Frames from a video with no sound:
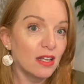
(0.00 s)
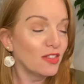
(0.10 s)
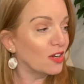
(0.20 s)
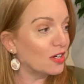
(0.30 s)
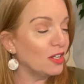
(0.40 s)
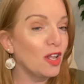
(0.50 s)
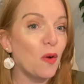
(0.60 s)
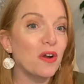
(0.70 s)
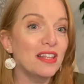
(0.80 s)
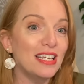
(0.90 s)
they're going to
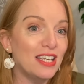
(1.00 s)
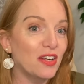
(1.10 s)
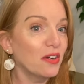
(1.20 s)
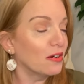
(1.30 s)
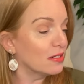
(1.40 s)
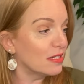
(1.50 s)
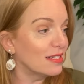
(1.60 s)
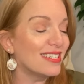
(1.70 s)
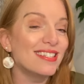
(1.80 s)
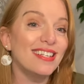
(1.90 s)
lower the years
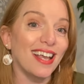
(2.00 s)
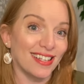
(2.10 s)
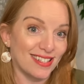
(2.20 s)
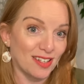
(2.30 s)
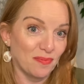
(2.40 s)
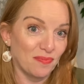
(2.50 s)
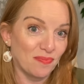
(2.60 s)
to six.